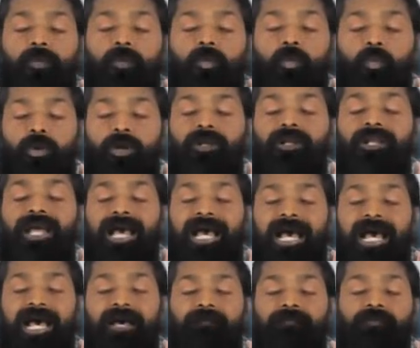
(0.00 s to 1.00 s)
One
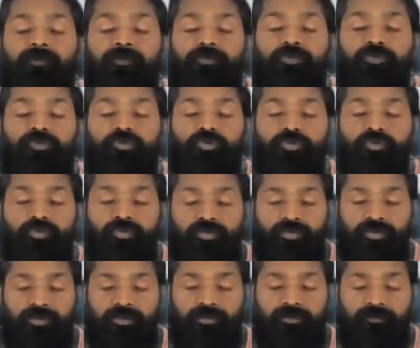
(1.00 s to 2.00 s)
has to
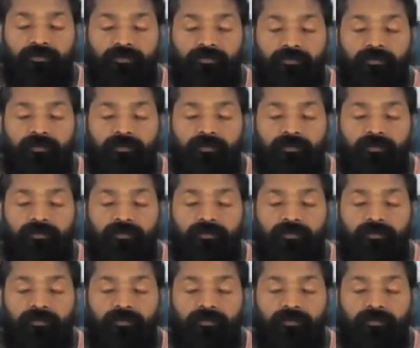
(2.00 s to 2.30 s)
choose.